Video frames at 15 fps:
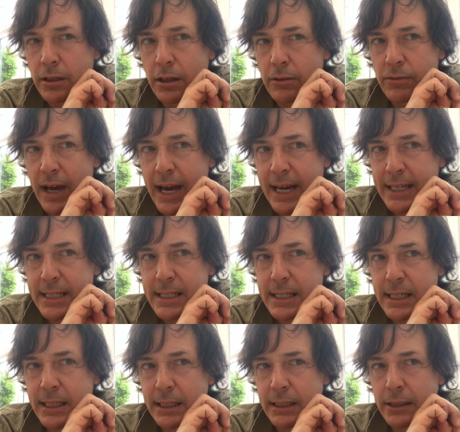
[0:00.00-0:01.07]
of ant
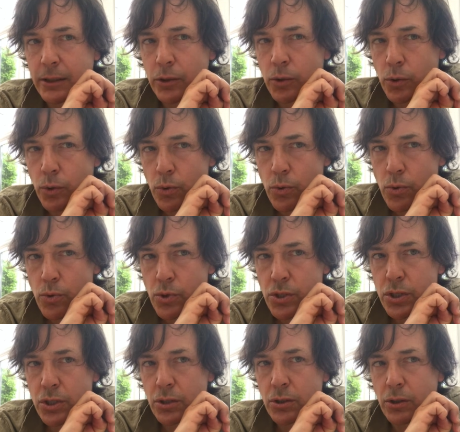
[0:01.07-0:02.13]
killer
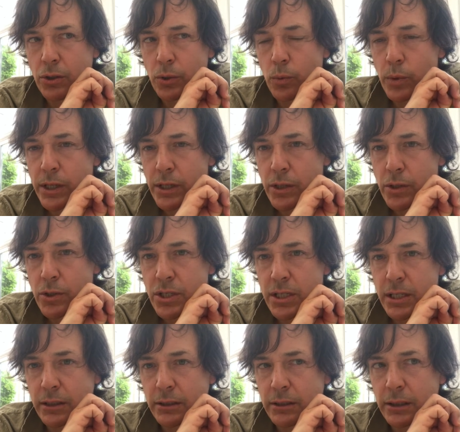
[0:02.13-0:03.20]
oozed on the
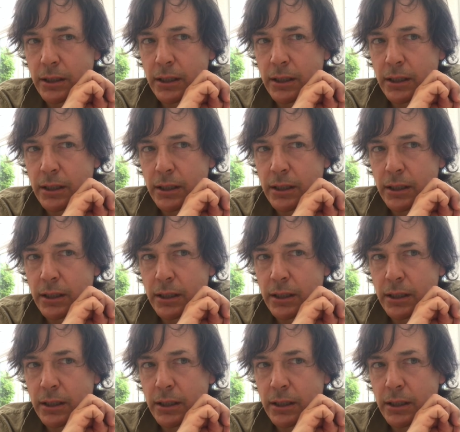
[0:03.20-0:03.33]
windowsill,